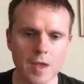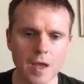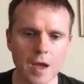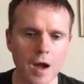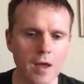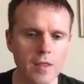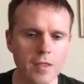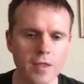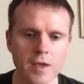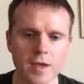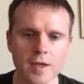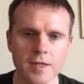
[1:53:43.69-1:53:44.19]

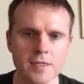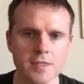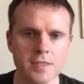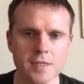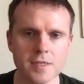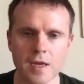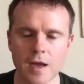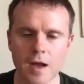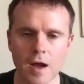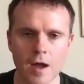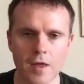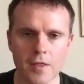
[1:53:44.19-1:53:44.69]
I think it's
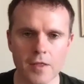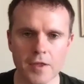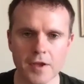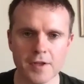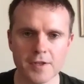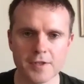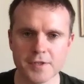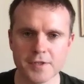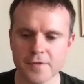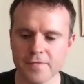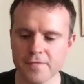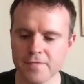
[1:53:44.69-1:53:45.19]
I think
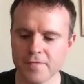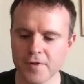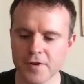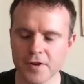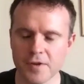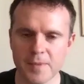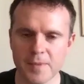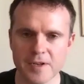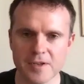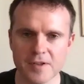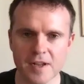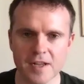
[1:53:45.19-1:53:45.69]
it's a
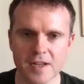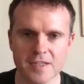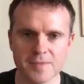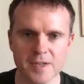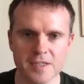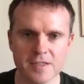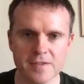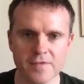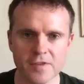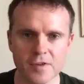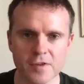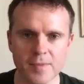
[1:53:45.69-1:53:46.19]
fundamental
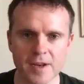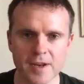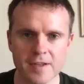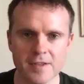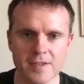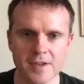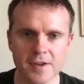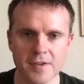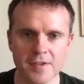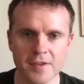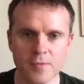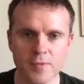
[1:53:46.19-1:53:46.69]
aspect of
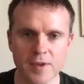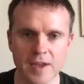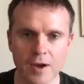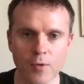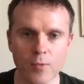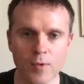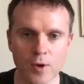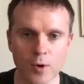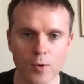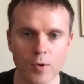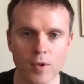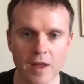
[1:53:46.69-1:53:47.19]
humanity. I think we ha-
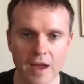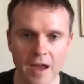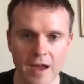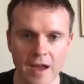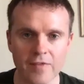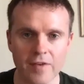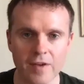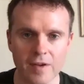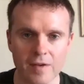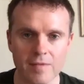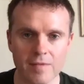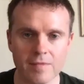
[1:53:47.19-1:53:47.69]
we all
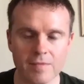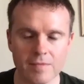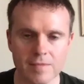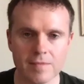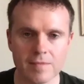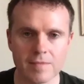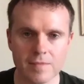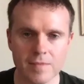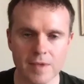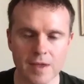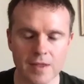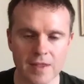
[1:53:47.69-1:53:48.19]
have it,
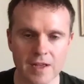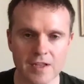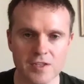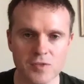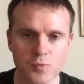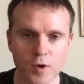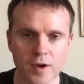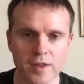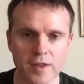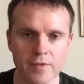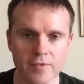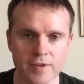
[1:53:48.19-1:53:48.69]
and that's
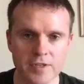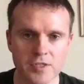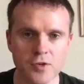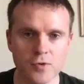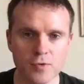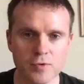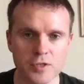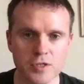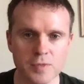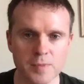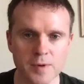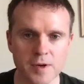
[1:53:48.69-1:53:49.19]
why there is
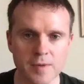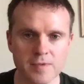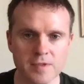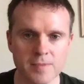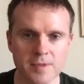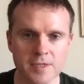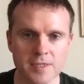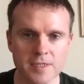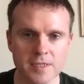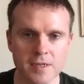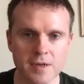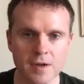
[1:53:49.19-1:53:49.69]
cause to be
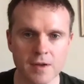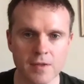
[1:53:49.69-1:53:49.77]
optimistic.